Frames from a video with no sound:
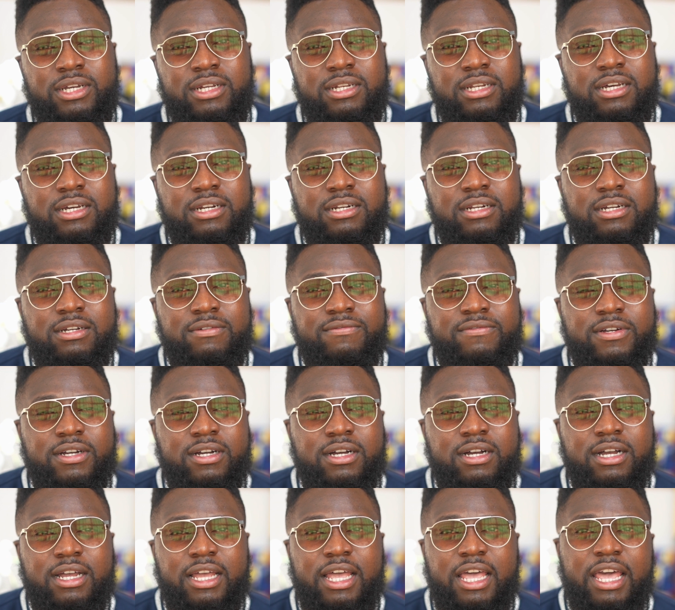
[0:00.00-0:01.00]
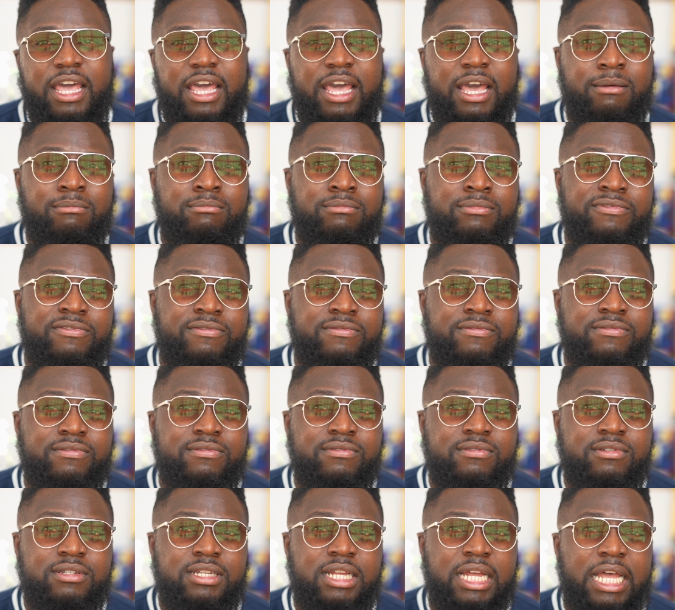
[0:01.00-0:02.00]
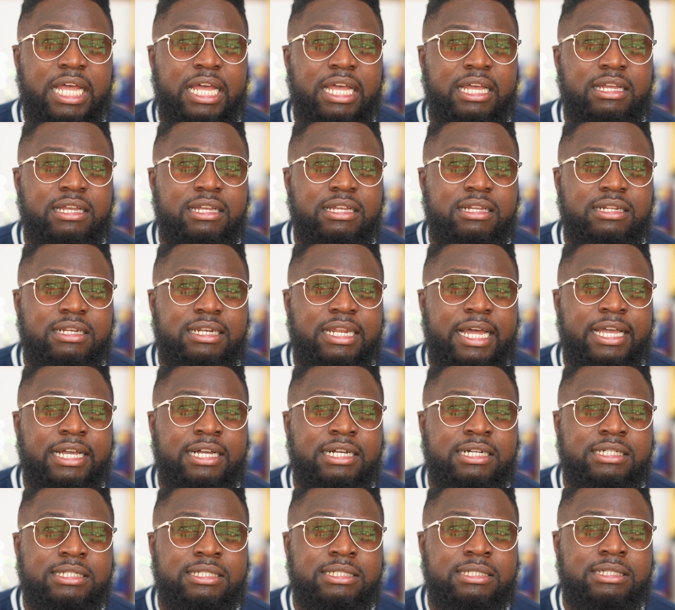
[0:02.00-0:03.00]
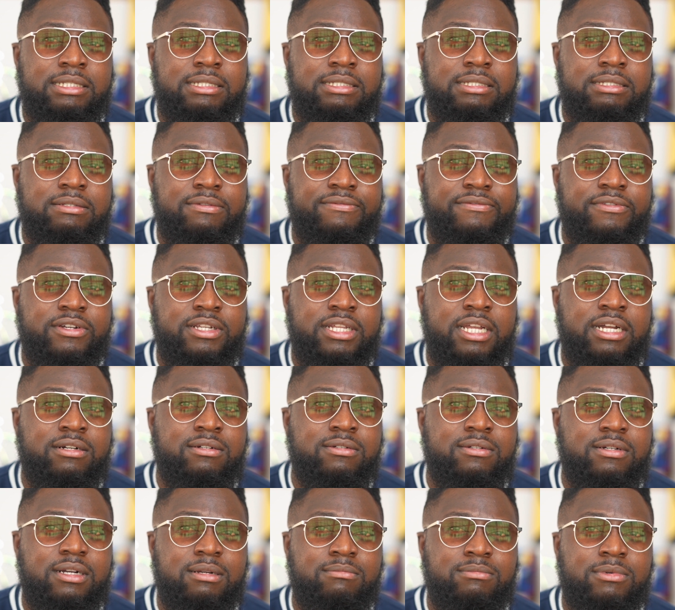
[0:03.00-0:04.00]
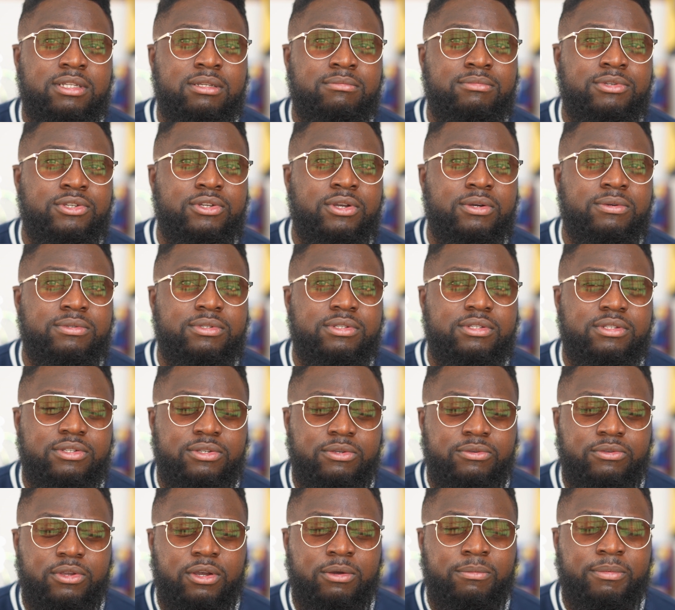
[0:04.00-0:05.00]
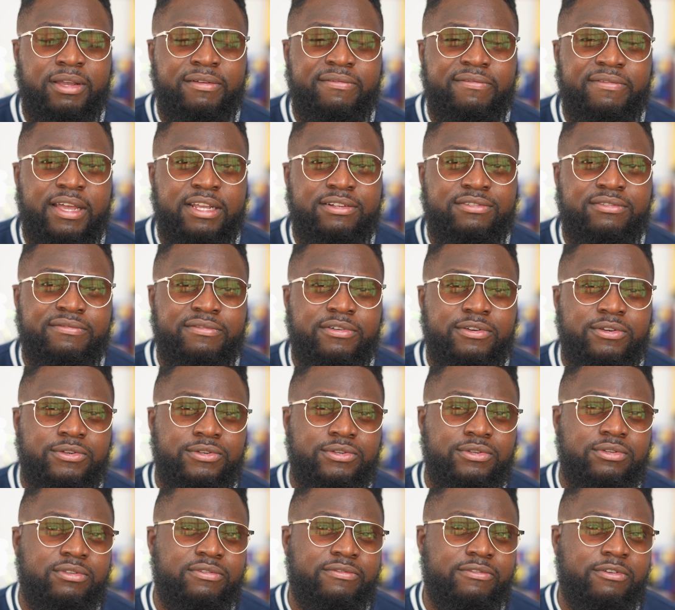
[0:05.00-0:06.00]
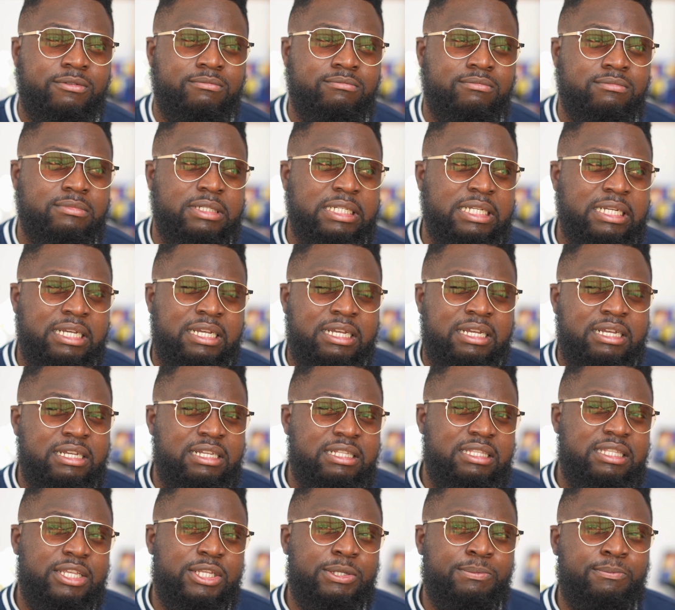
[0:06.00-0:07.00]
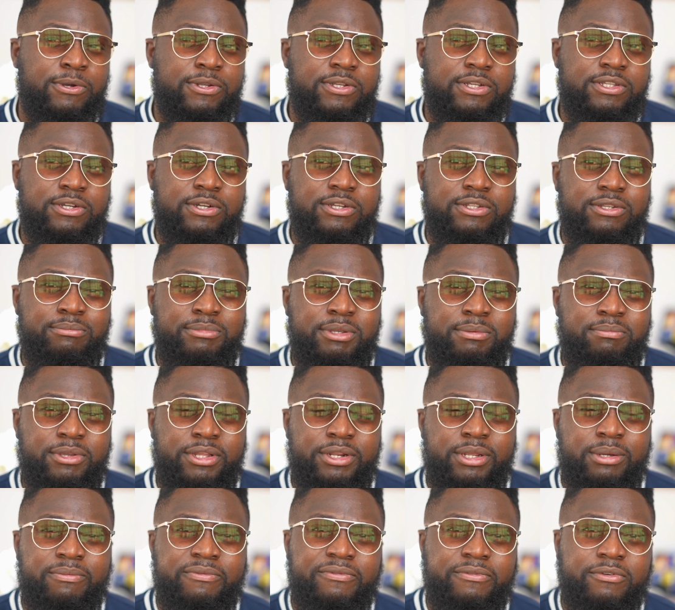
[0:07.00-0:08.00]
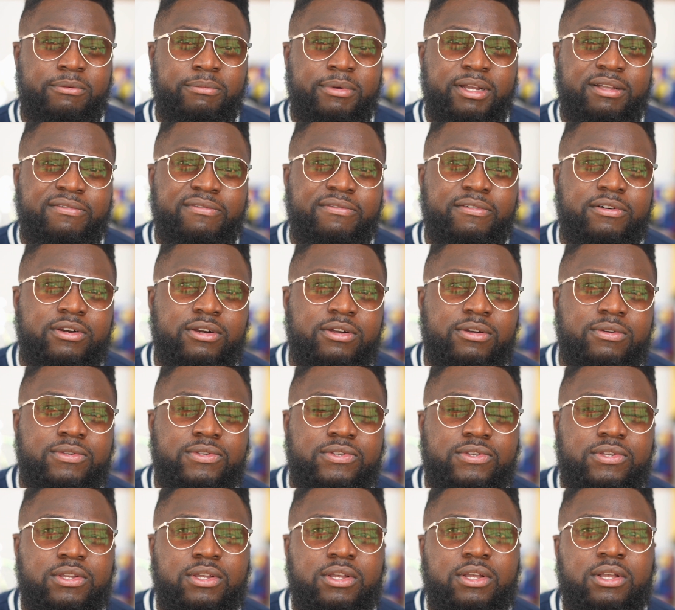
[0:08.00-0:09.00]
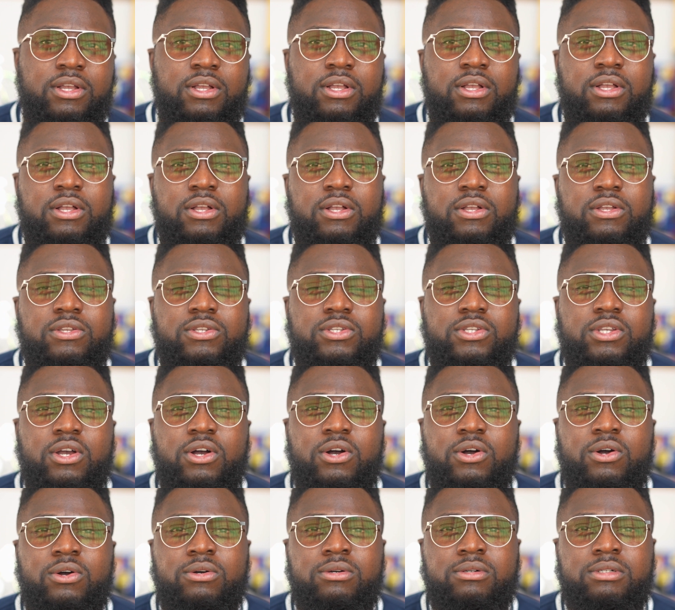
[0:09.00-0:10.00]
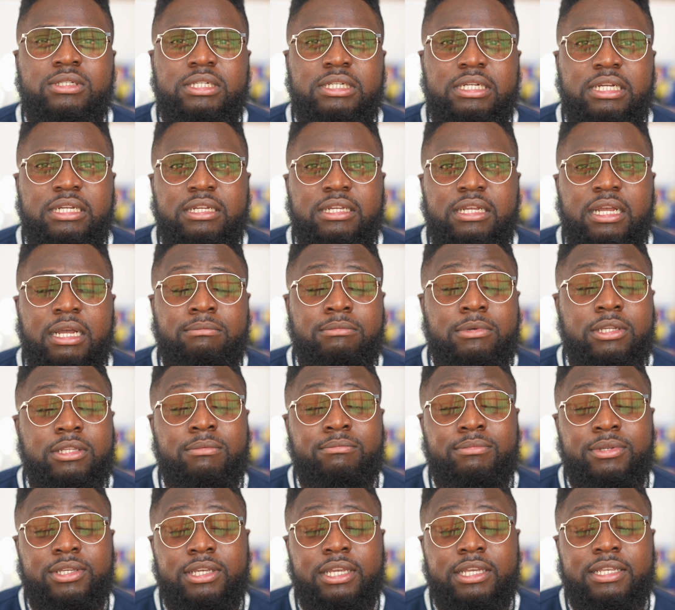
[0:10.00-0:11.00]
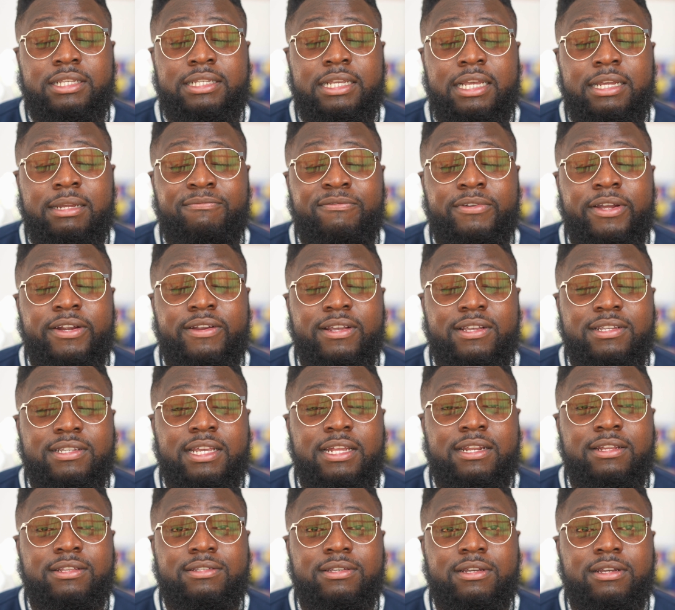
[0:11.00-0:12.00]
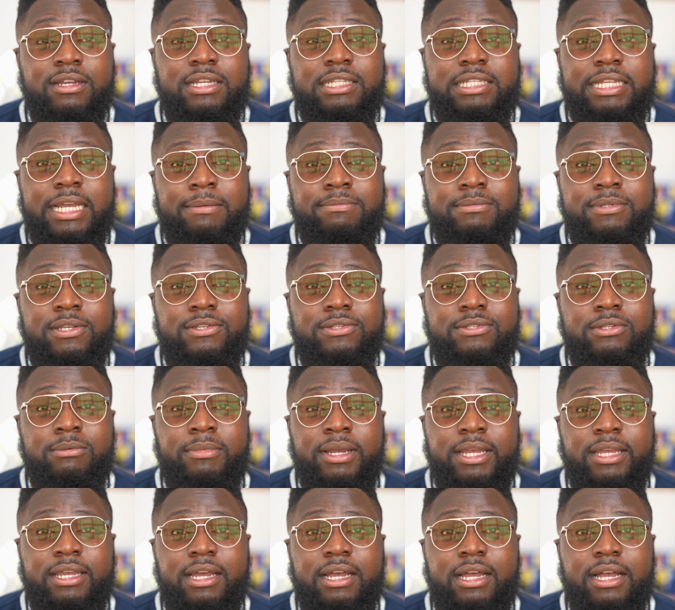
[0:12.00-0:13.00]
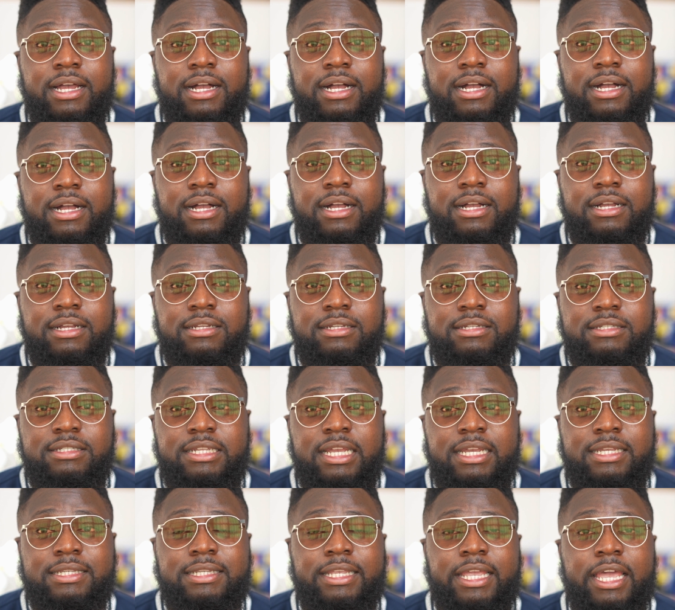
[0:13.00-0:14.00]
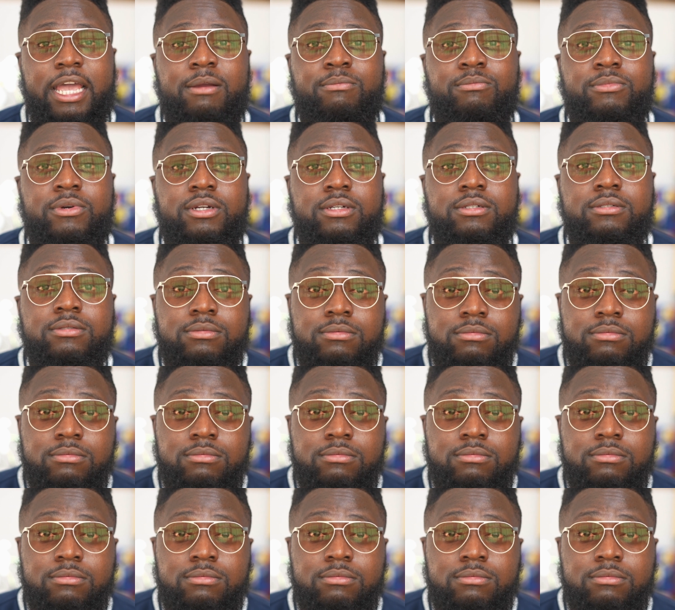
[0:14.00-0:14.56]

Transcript: a lot of M Leicas for now. I'm gonna be going to all my fashion photo shoots from this point on are gonna be medium format photos. So I'm gonna be excited. I'm very excited to adapt this to my next camera.